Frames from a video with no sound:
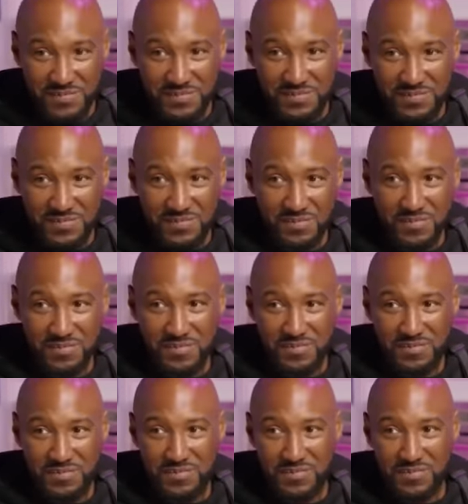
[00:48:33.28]

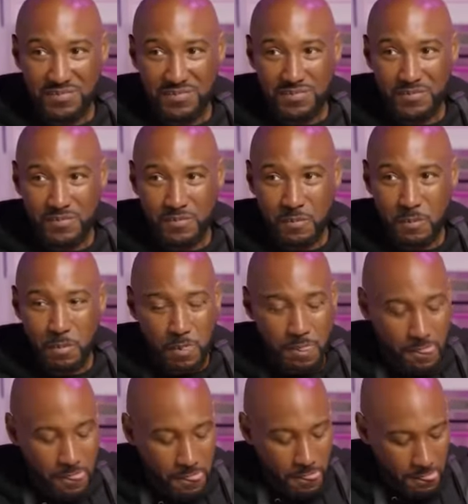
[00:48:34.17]

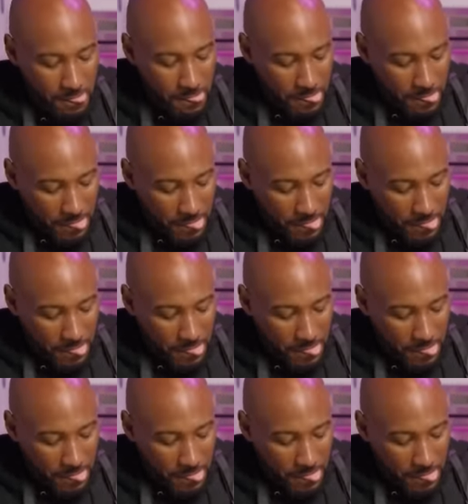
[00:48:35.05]
The person shown says nothing.